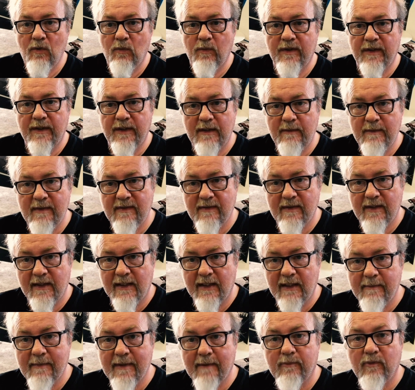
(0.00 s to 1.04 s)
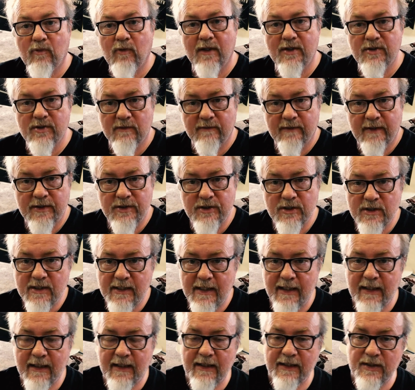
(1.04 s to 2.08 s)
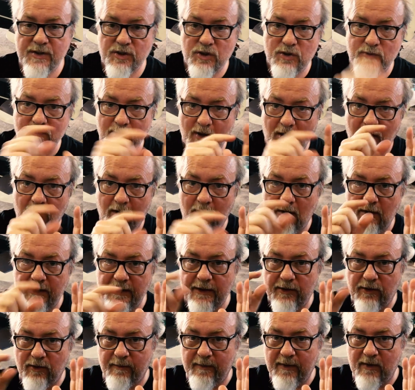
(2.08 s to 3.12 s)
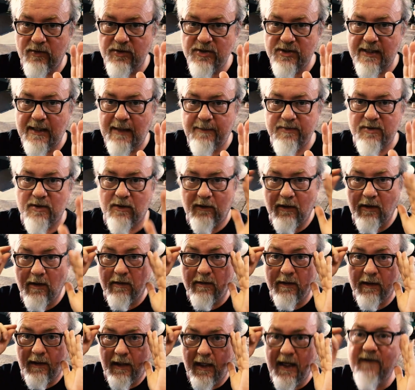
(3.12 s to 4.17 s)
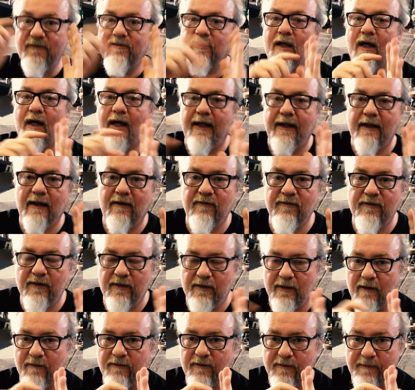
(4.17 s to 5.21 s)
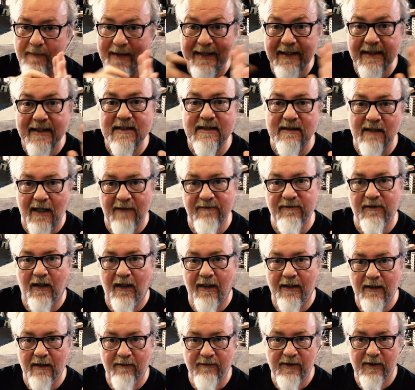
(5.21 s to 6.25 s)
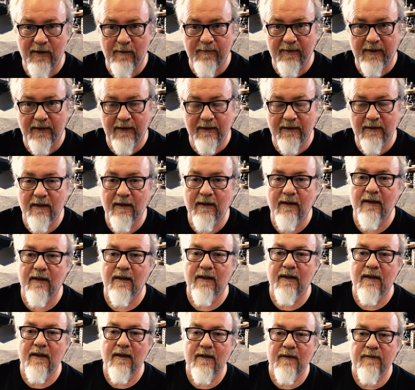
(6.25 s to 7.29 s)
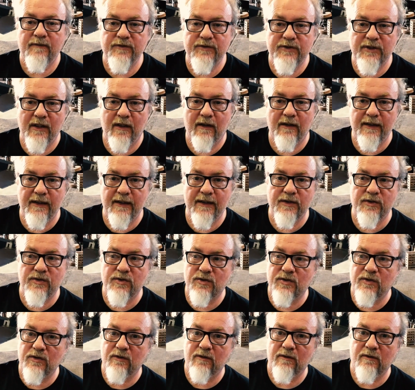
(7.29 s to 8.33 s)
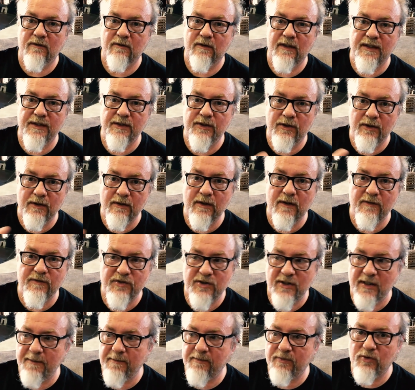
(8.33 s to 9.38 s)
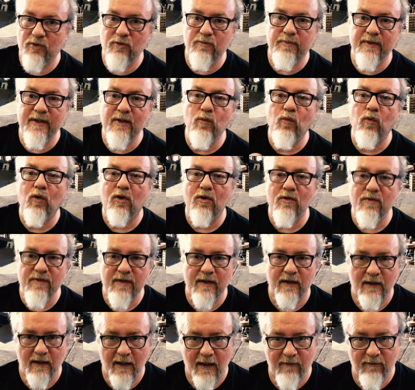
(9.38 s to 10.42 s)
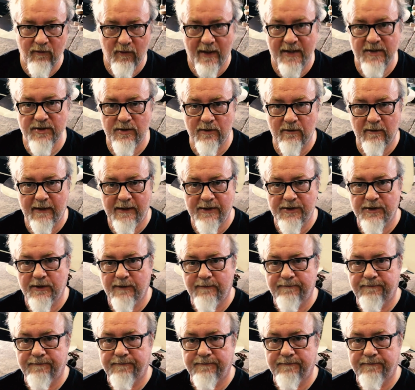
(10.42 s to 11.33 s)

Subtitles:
We need to be thinking about preservation, taking small incremental steps along the lifeline of the maintenance lifeline of an airplane until it's in good enough shape to be worthy of restoration.